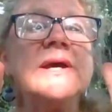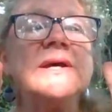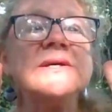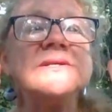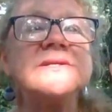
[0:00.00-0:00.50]

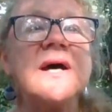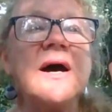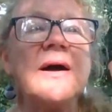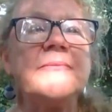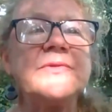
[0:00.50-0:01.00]
is
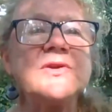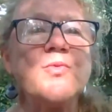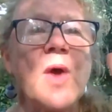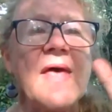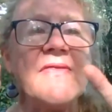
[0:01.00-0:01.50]
um,
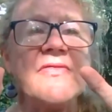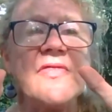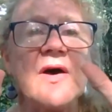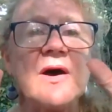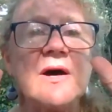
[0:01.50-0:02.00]
when
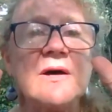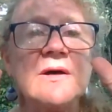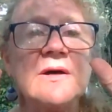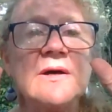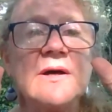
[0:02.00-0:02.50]
the
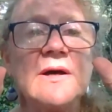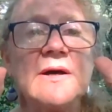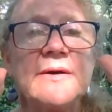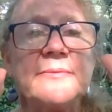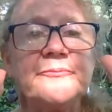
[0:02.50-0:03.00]

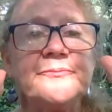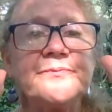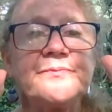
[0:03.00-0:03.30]
um,